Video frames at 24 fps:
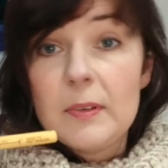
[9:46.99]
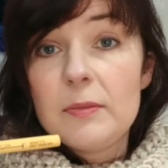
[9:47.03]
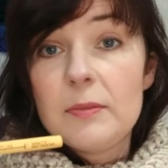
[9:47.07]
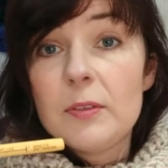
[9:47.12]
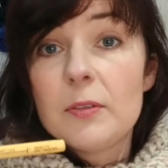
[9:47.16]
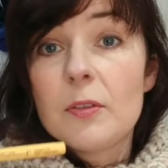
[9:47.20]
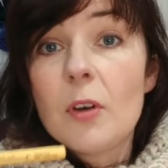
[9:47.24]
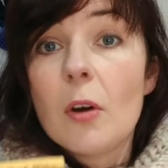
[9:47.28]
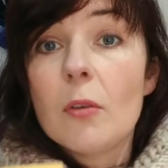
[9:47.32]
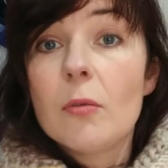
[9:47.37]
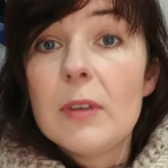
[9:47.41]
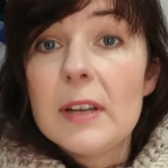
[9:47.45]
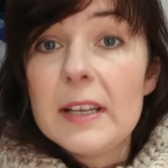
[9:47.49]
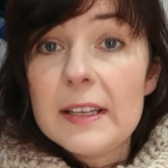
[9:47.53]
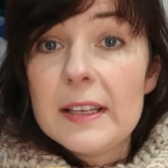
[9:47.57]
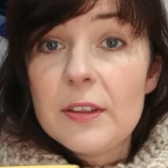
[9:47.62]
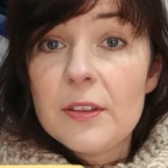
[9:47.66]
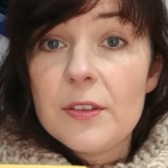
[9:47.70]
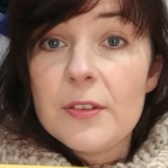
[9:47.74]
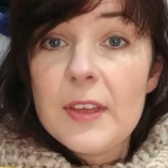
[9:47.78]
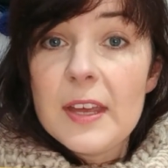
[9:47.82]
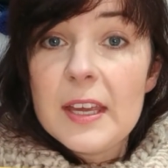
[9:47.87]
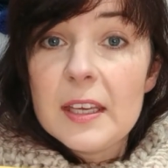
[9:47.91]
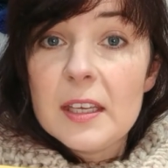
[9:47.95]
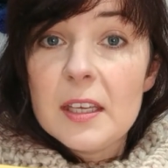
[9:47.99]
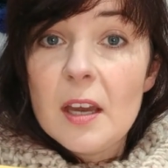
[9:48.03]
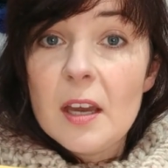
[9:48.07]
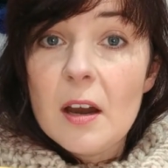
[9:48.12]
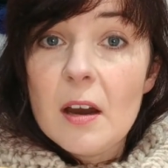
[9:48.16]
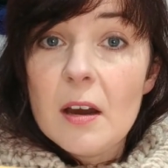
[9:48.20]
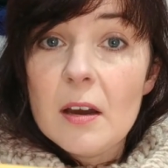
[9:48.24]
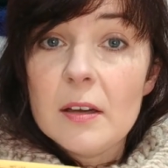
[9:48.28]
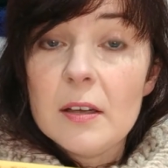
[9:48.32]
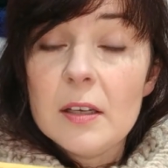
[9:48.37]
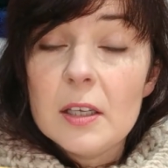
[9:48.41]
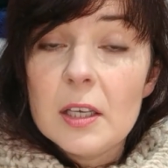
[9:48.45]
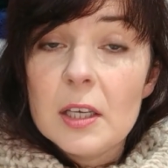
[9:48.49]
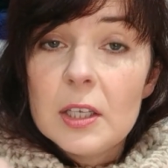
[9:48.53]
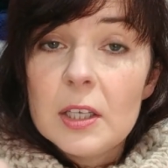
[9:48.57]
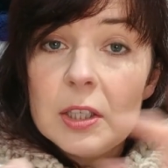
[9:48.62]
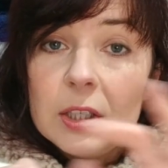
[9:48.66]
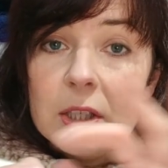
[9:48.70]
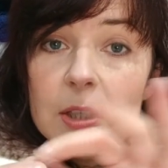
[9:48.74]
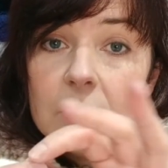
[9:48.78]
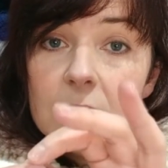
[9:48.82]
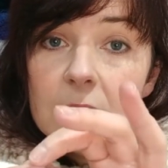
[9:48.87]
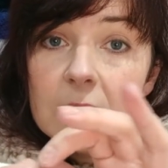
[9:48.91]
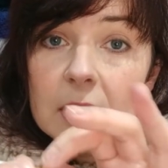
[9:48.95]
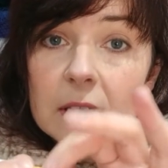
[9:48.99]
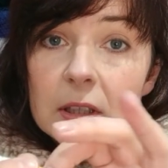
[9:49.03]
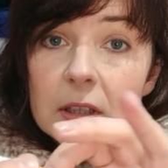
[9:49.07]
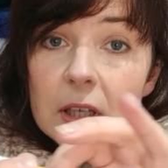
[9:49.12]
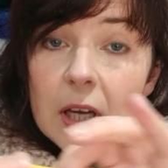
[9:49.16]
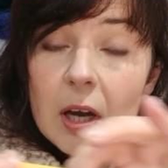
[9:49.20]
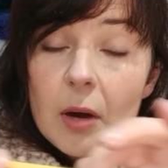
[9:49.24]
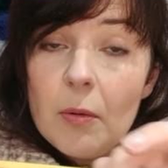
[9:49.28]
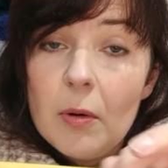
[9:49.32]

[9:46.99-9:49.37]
if you've got a really thick yarn, you can